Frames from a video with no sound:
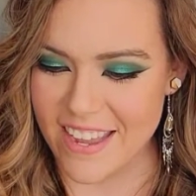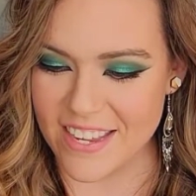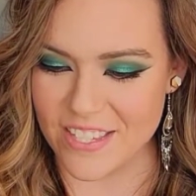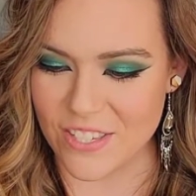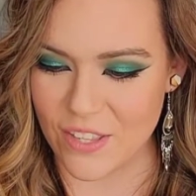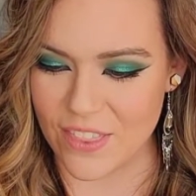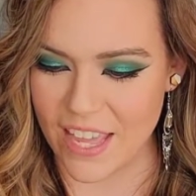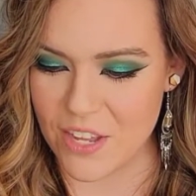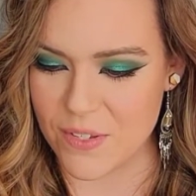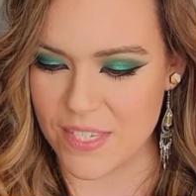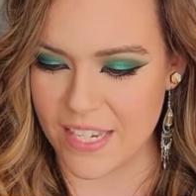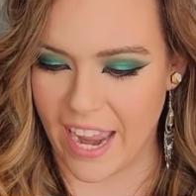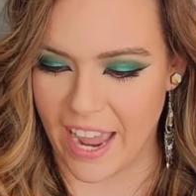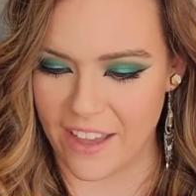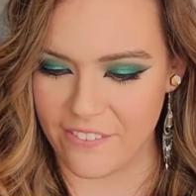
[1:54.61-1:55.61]
So they use
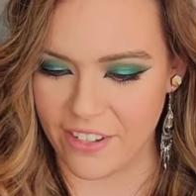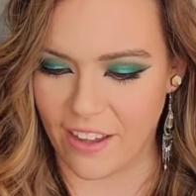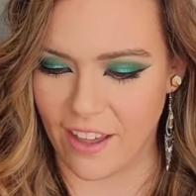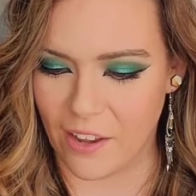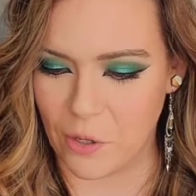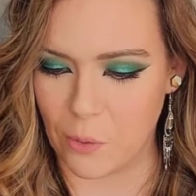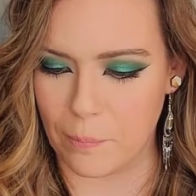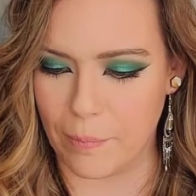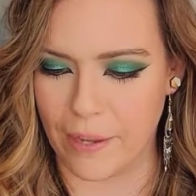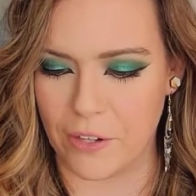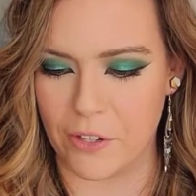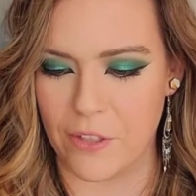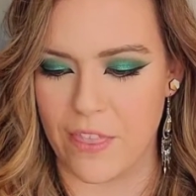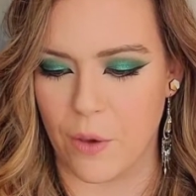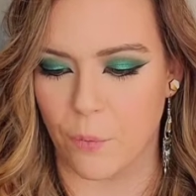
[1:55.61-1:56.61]
an avocado
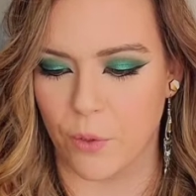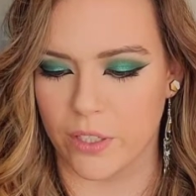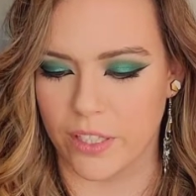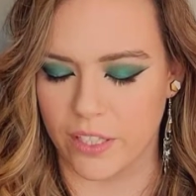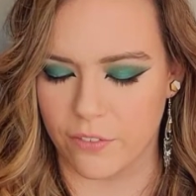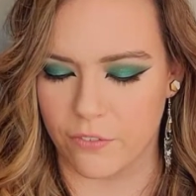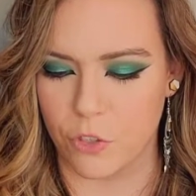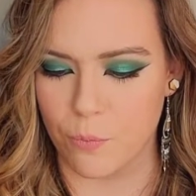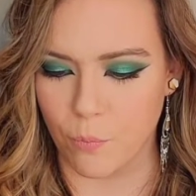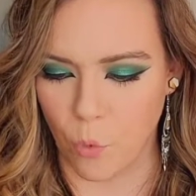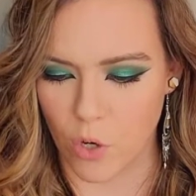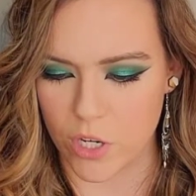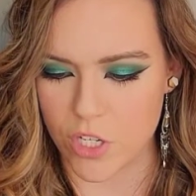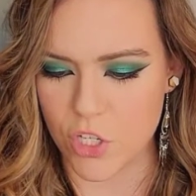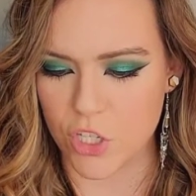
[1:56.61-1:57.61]
butter that will give you
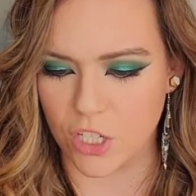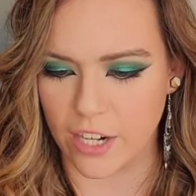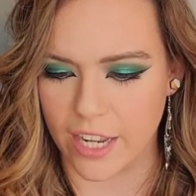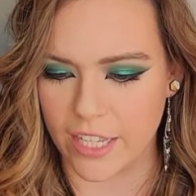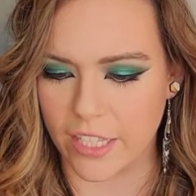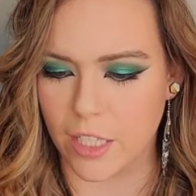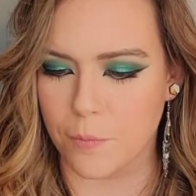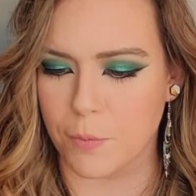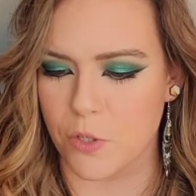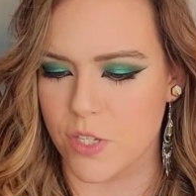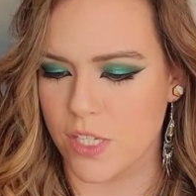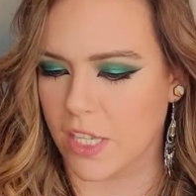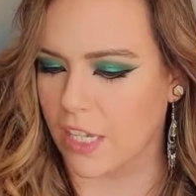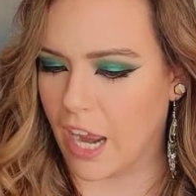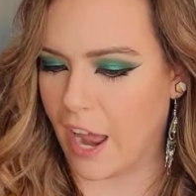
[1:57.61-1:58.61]
moisture and keep your
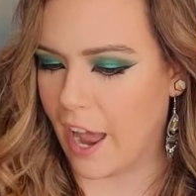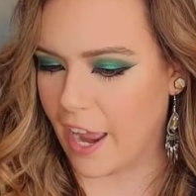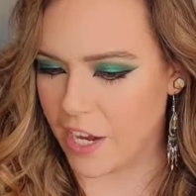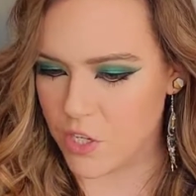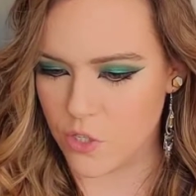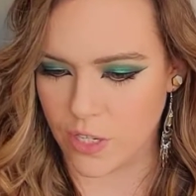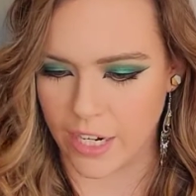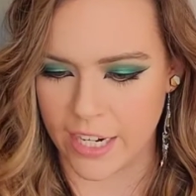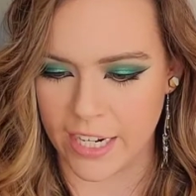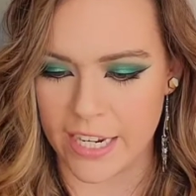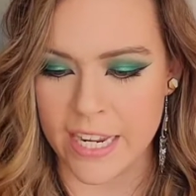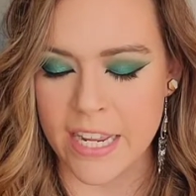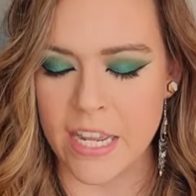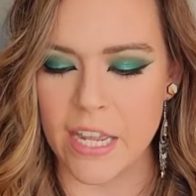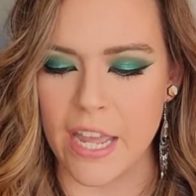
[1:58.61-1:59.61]
skin hydrated,
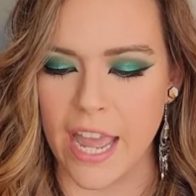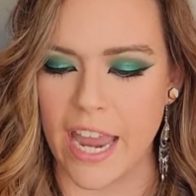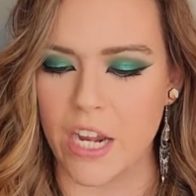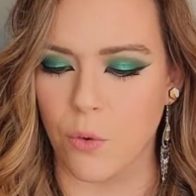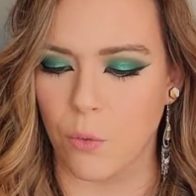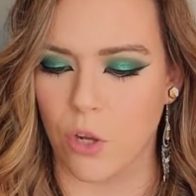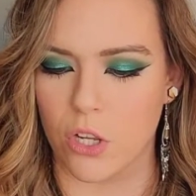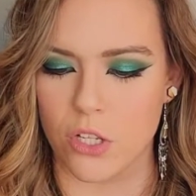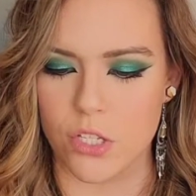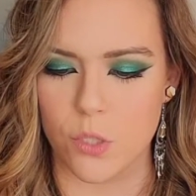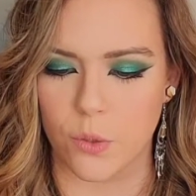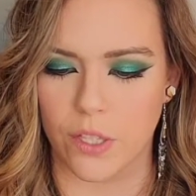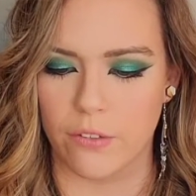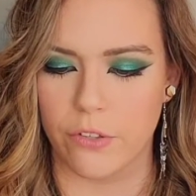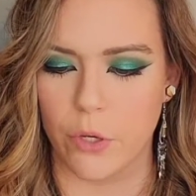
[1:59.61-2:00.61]
and it will
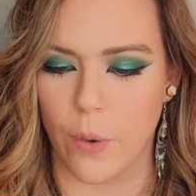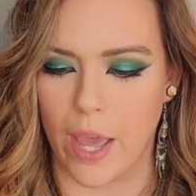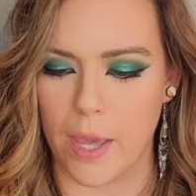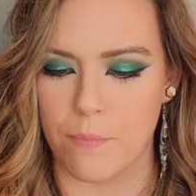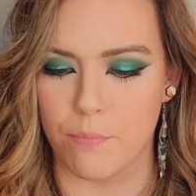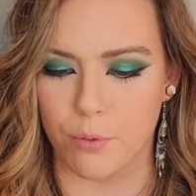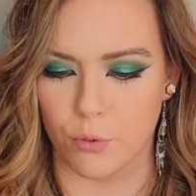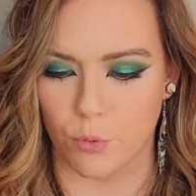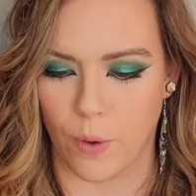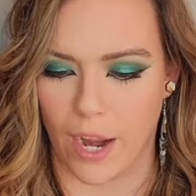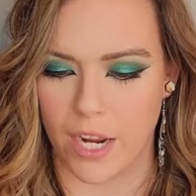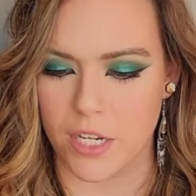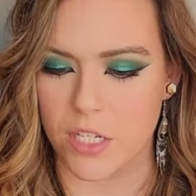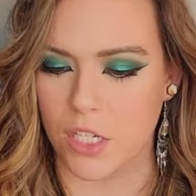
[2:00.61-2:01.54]
also give you a bright